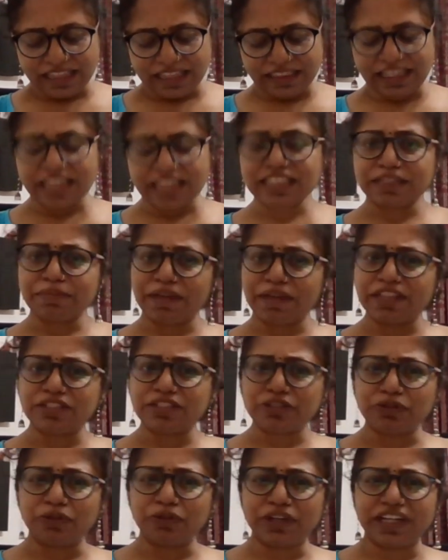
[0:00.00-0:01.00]
That's the main
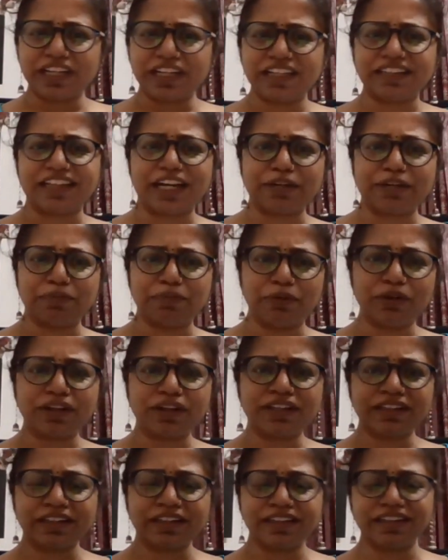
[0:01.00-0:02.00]
story in that
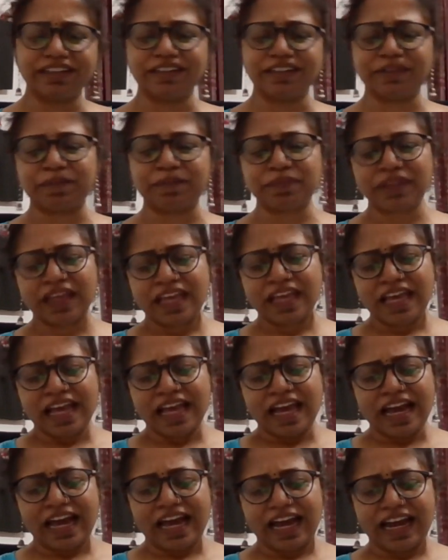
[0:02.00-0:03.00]
book. And
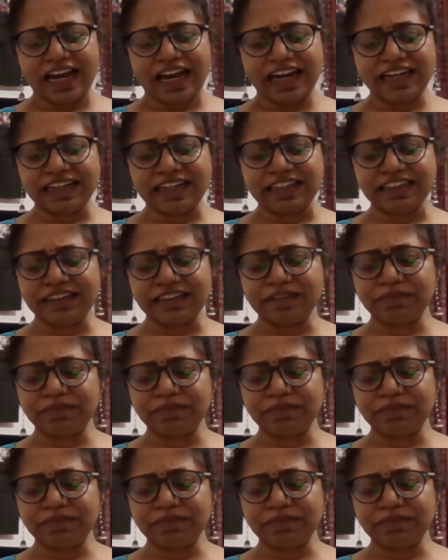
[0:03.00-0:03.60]
and